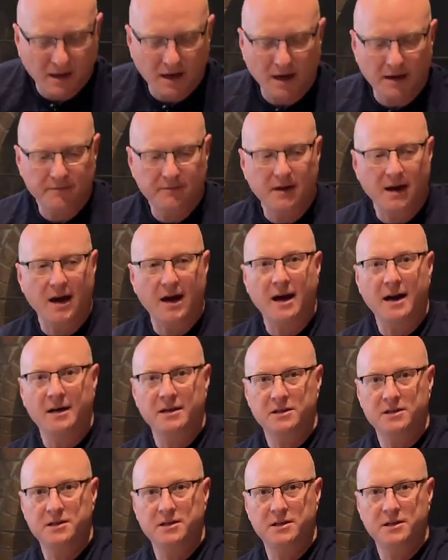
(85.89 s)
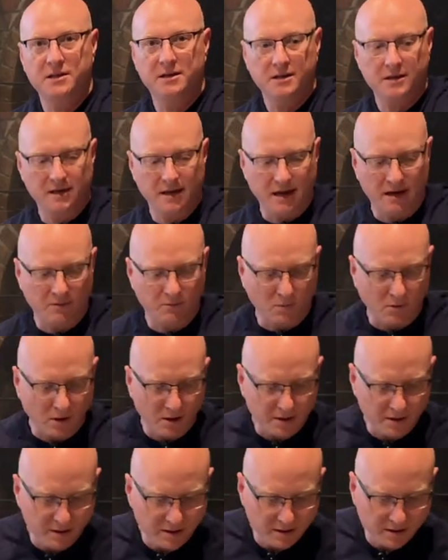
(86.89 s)
I've got not
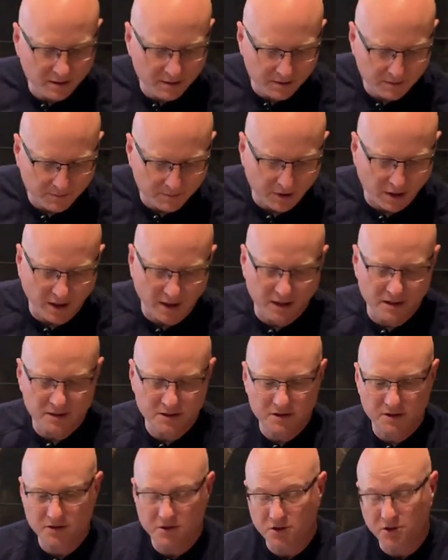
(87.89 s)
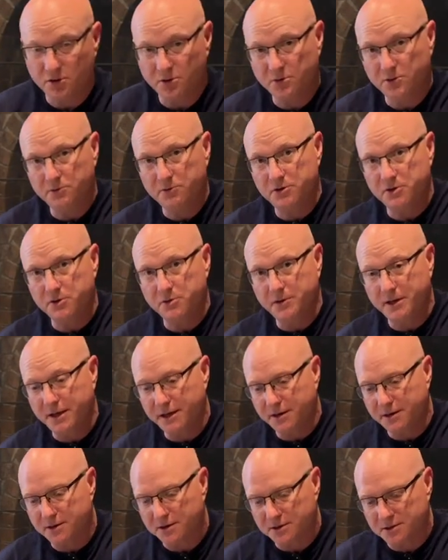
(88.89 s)
one, but two dew
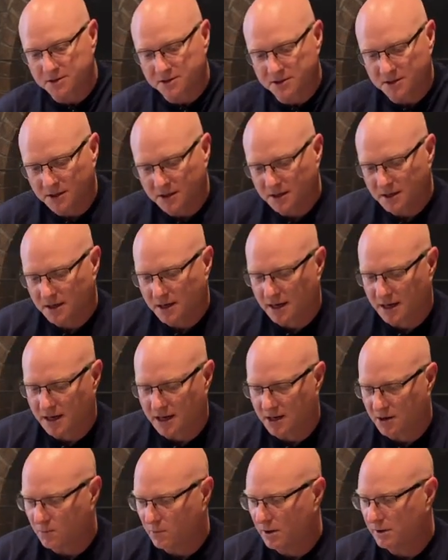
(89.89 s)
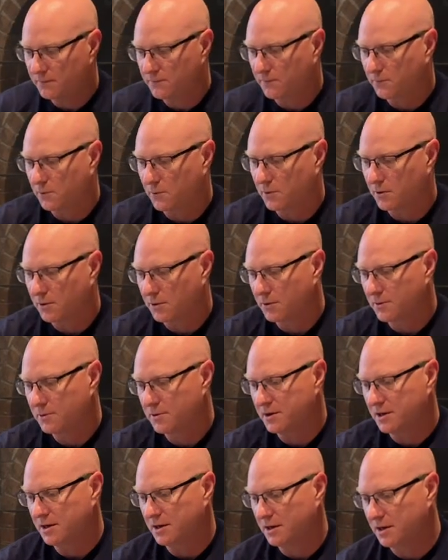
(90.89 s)
heaters, one for
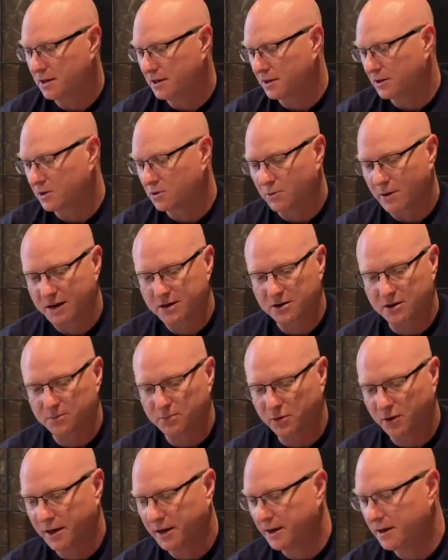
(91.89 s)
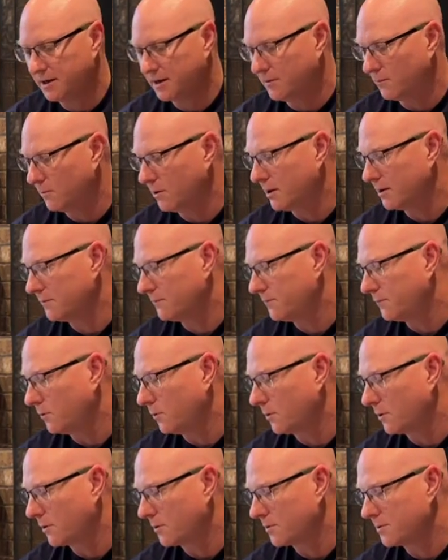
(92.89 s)
the corrector plate and one
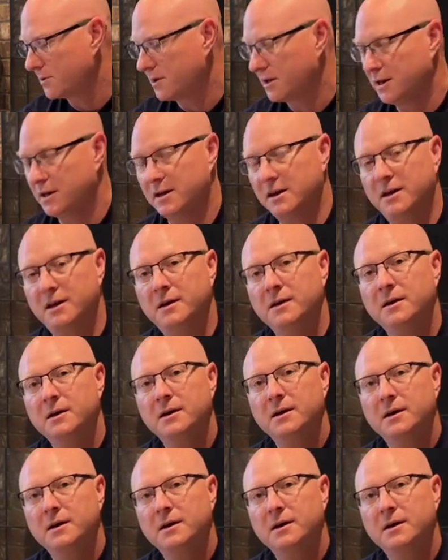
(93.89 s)
for the